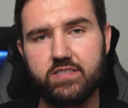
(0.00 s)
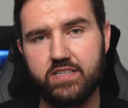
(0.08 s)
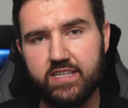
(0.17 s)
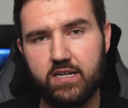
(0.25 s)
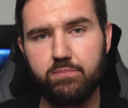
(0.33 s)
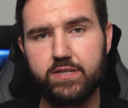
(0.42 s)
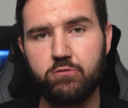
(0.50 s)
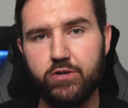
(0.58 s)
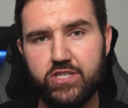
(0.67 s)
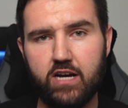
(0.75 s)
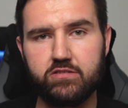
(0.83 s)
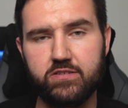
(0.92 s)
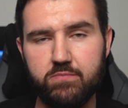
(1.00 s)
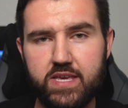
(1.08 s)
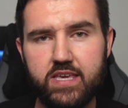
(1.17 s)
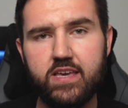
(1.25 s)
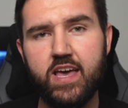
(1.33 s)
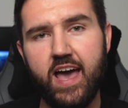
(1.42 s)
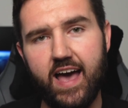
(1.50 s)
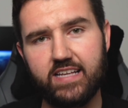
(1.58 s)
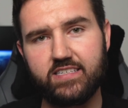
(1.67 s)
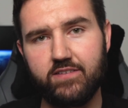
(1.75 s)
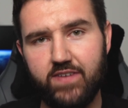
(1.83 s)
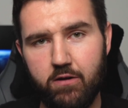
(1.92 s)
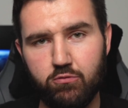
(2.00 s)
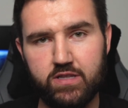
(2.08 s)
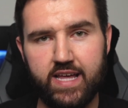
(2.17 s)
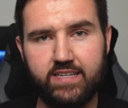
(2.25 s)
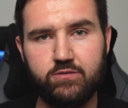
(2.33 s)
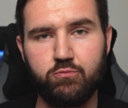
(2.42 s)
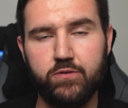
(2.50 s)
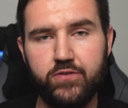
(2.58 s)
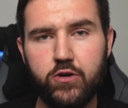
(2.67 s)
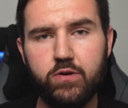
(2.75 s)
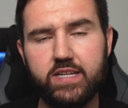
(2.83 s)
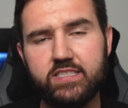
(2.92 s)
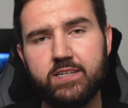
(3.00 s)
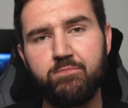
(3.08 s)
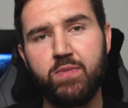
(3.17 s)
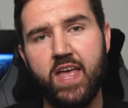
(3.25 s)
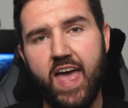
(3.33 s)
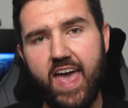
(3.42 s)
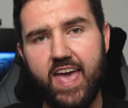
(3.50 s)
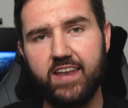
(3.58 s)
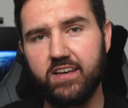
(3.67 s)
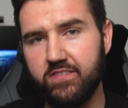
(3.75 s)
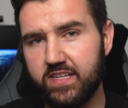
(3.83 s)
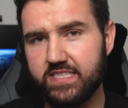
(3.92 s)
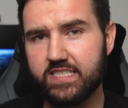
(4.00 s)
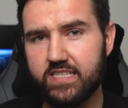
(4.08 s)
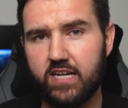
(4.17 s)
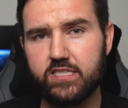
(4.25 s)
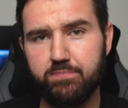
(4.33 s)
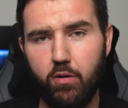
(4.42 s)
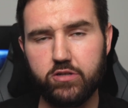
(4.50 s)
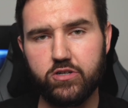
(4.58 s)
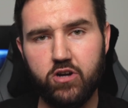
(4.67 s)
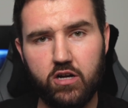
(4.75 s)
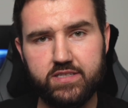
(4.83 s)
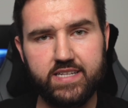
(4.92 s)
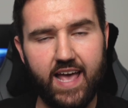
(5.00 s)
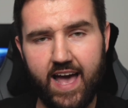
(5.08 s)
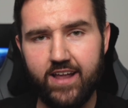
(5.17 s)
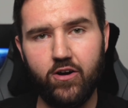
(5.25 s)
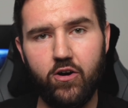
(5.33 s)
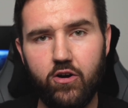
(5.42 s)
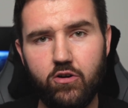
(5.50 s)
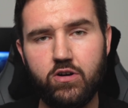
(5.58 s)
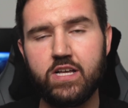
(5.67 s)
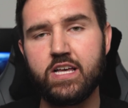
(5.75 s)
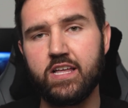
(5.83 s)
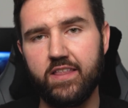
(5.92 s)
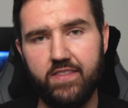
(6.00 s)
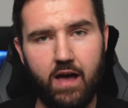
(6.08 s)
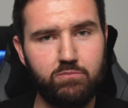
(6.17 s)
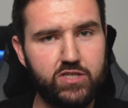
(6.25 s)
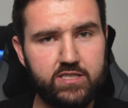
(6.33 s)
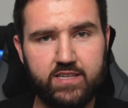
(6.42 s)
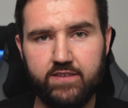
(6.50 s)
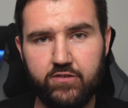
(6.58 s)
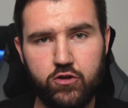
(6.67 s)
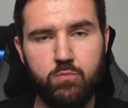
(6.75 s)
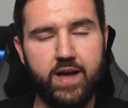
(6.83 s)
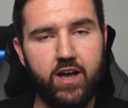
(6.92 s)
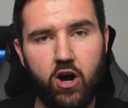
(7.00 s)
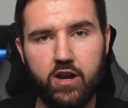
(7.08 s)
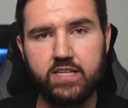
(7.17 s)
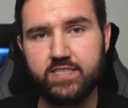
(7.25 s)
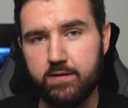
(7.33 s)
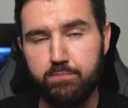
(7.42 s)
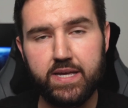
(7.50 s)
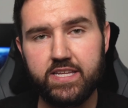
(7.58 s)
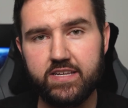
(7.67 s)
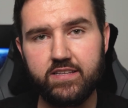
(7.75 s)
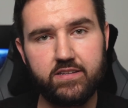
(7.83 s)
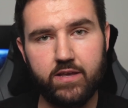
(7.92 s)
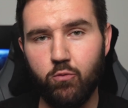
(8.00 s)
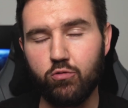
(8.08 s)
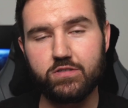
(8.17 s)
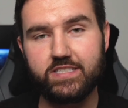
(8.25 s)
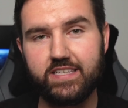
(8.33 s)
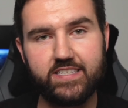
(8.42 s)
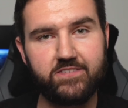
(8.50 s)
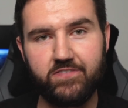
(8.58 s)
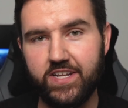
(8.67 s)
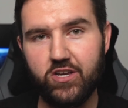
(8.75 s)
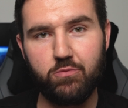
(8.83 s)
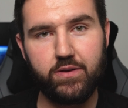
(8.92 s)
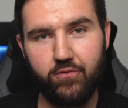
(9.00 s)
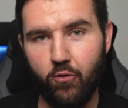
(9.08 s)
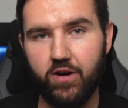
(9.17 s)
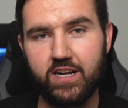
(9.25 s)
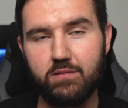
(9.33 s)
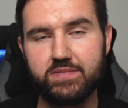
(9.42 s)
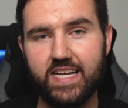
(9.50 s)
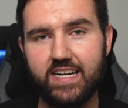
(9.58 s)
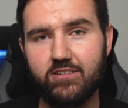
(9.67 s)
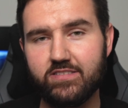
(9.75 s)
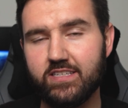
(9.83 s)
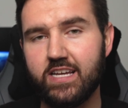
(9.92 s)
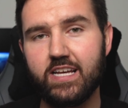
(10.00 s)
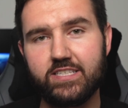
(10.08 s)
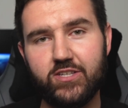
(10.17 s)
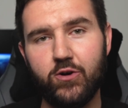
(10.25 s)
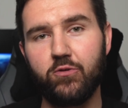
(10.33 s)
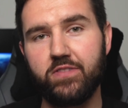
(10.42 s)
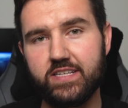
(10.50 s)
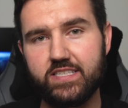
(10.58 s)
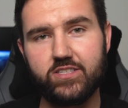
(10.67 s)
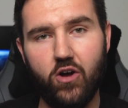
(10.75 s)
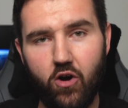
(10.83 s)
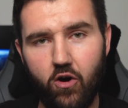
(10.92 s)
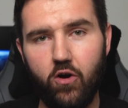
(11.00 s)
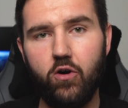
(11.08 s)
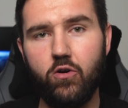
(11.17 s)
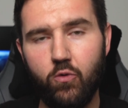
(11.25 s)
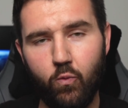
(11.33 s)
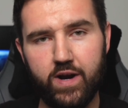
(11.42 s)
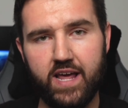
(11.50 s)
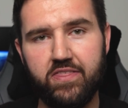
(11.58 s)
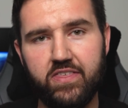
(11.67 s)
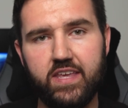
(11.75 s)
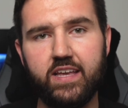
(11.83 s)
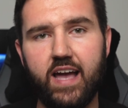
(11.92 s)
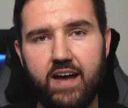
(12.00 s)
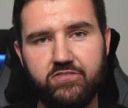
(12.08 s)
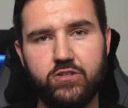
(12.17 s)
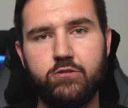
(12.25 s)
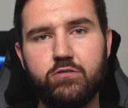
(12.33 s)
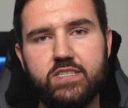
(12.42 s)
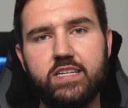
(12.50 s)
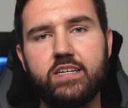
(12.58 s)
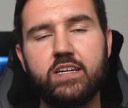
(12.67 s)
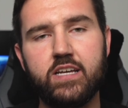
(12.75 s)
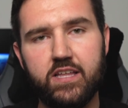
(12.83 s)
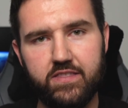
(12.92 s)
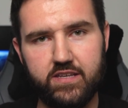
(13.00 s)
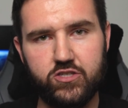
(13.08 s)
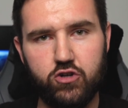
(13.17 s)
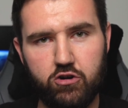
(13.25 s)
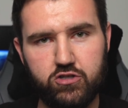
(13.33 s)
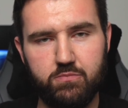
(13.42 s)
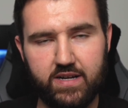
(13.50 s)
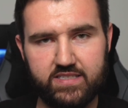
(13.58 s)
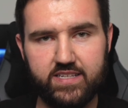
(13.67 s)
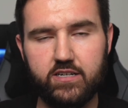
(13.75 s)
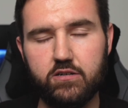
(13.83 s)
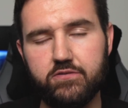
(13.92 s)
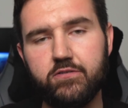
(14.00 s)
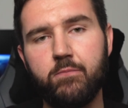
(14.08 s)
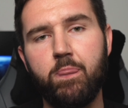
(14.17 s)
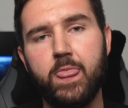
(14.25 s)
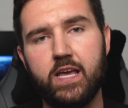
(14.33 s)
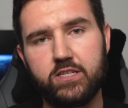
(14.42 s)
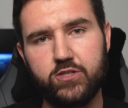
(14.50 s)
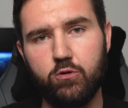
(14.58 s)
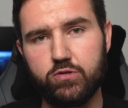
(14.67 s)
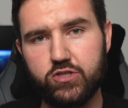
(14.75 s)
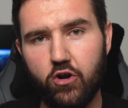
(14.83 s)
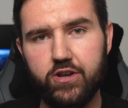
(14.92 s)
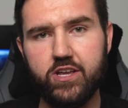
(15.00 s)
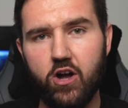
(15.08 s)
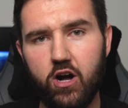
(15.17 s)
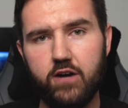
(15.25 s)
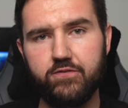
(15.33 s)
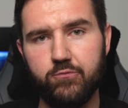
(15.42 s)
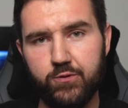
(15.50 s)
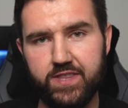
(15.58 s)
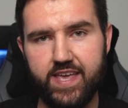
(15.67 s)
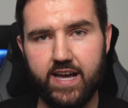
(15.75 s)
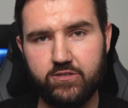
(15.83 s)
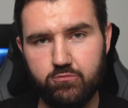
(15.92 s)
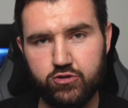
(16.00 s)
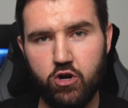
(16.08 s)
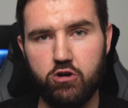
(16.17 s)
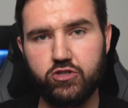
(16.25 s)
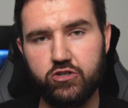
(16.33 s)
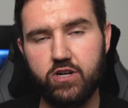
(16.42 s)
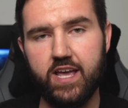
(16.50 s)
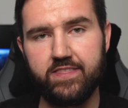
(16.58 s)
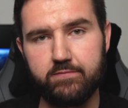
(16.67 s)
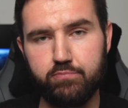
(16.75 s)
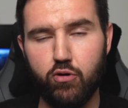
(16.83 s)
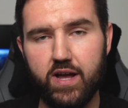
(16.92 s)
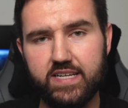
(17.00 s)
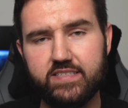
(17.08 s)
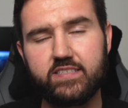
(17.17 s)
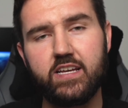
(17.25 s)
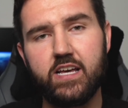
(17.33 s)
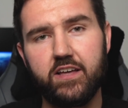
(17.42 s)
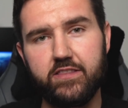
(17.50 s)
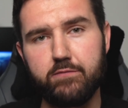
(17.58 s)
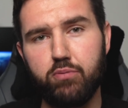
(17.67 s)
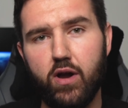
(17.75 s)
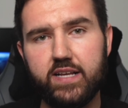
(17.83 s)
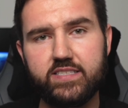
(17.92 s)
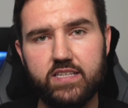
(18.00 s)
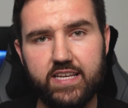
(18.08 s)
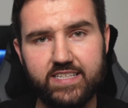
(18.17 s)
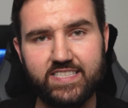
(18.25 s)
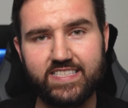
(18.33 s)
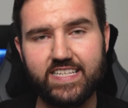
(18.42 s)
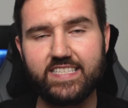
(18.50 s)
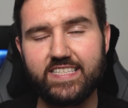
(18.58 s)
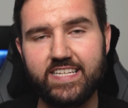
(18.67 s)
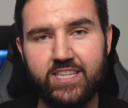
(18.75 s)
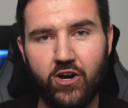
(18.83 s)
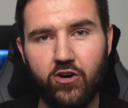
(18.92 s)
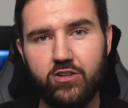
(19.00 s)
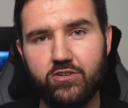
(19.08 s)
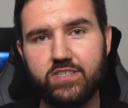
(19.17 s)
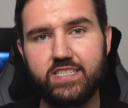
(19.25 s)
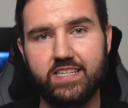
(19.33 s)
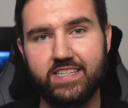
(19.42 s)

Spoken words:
The company reached out to me asking if I would like to review it. And this is not sponsored content at all. I'm just giving you my honest opinion. They won't see this video before it comes out. So this is all what I think after using this charger myself. So starting off with the actual charger and the price is $60.